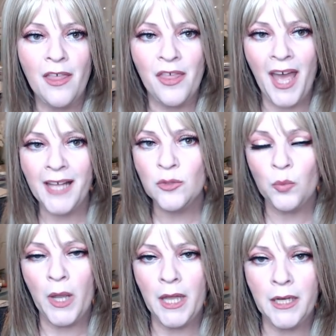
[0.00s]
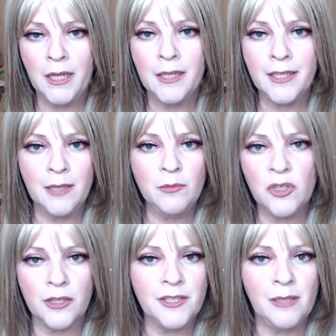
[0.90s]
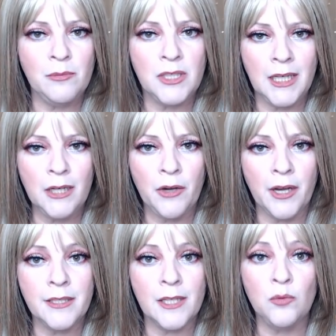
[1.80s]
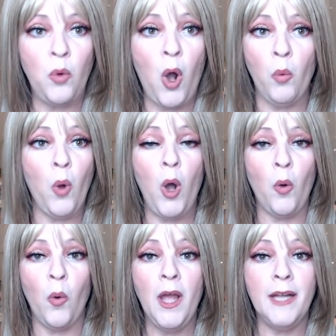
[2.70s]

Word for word: that's when Keemstar seems to hear it and says, whoa, whoa,